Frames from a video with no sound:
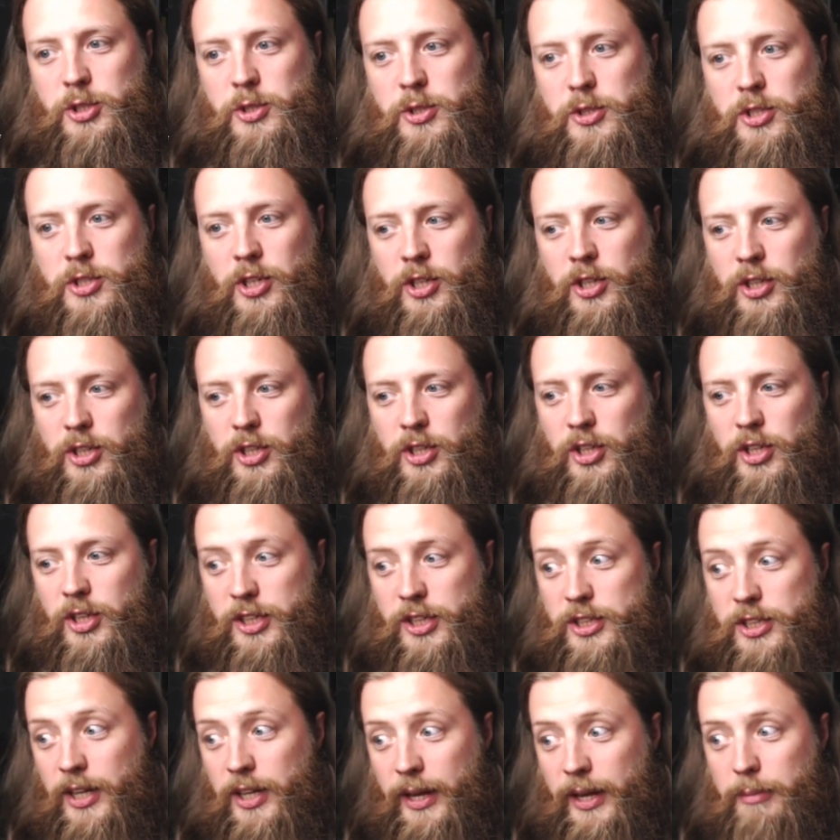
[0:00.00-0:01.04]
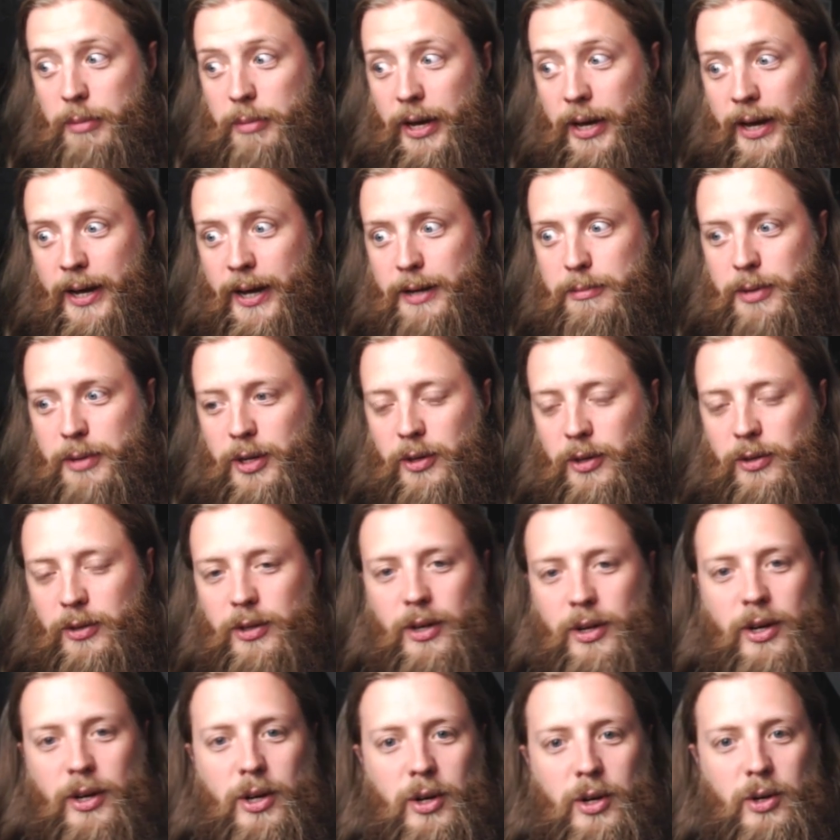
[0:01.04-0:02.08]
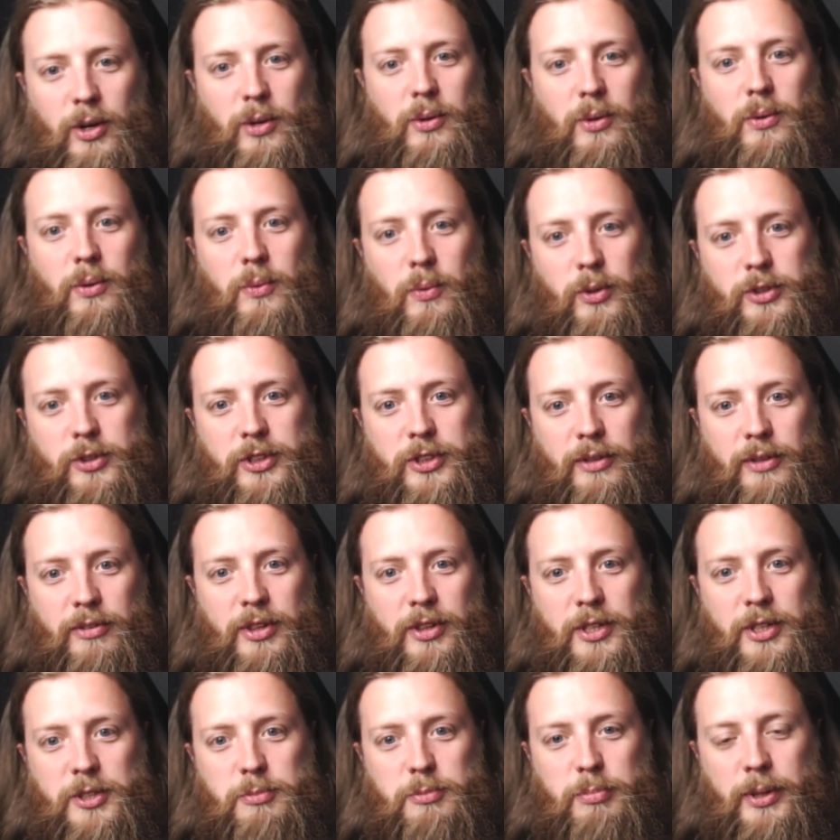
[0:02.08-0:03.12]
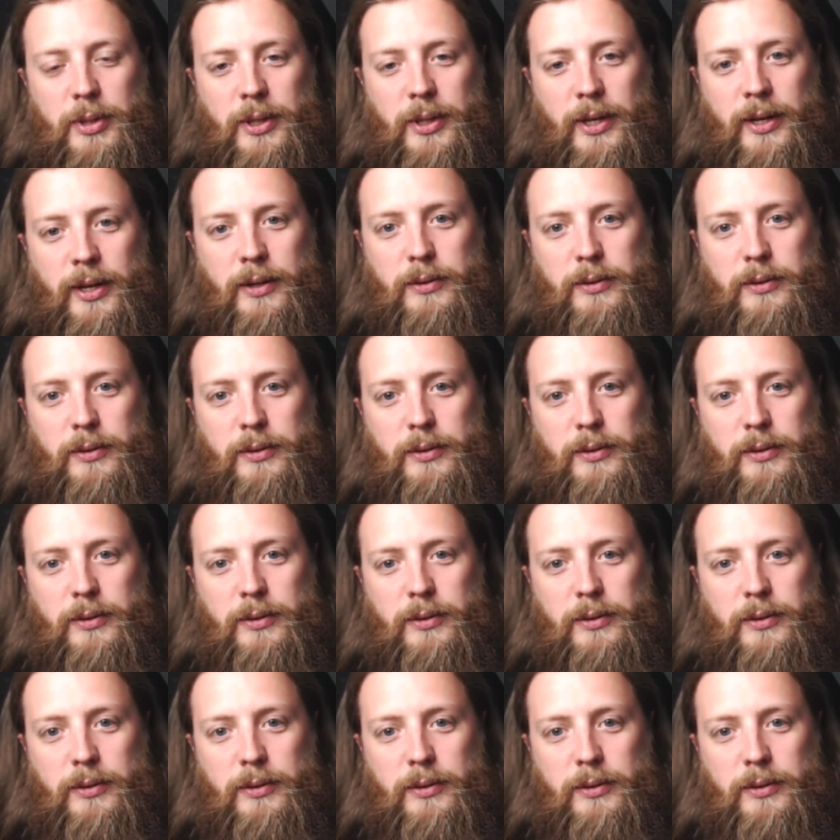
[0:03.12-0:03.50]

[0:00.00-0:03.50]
should turn this light behind me on once everything is built